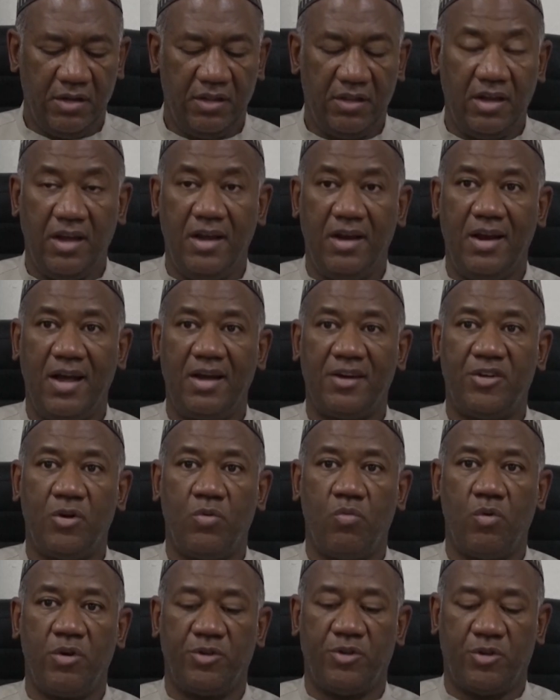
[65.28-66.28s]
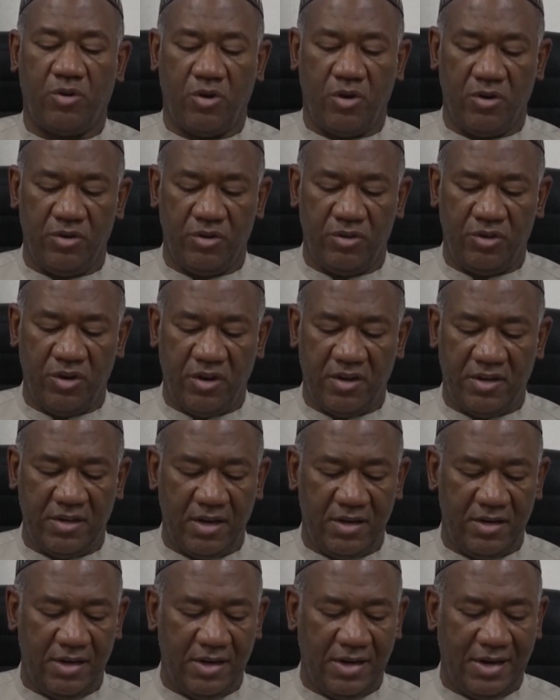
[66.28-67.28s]
the election was
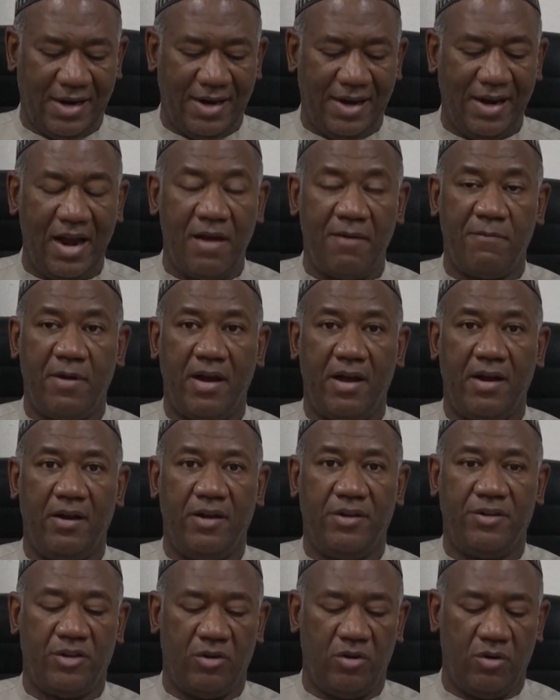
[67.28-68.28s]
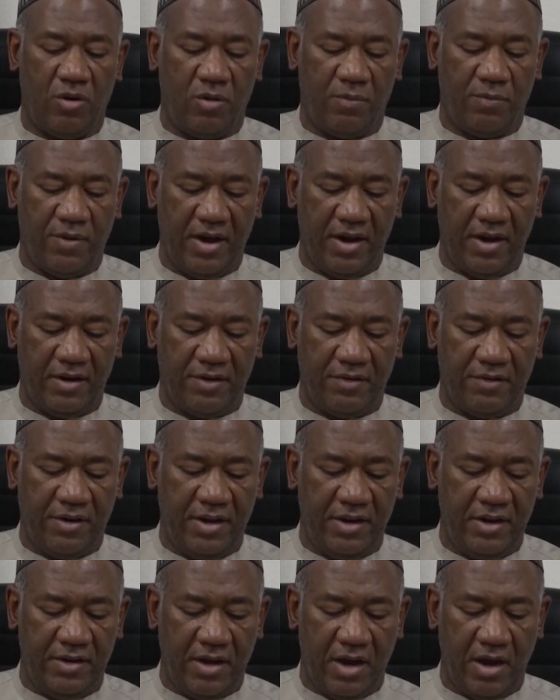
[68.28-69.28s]
conducted in clear violation of
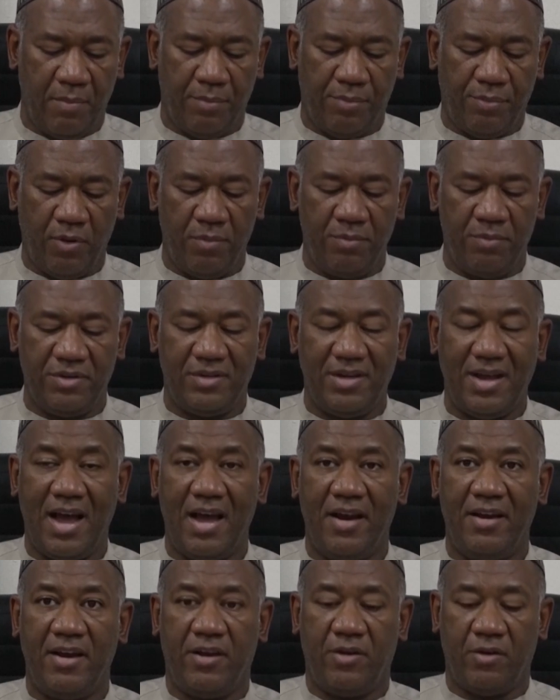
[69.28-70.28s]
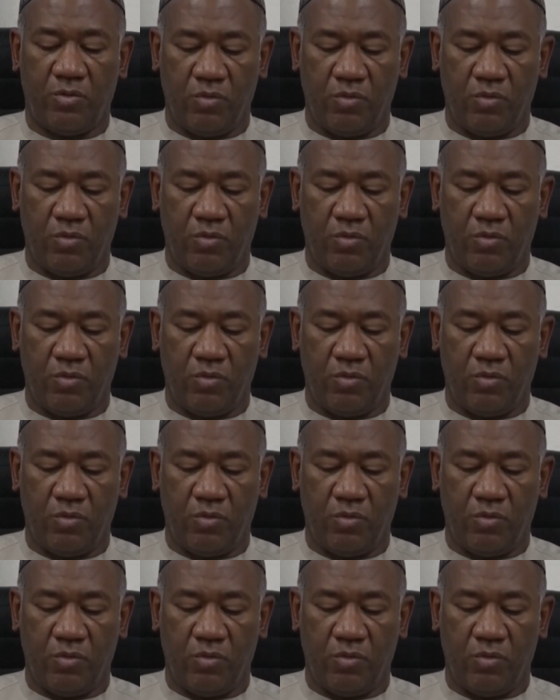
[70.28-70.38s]
agreed and promised I N E C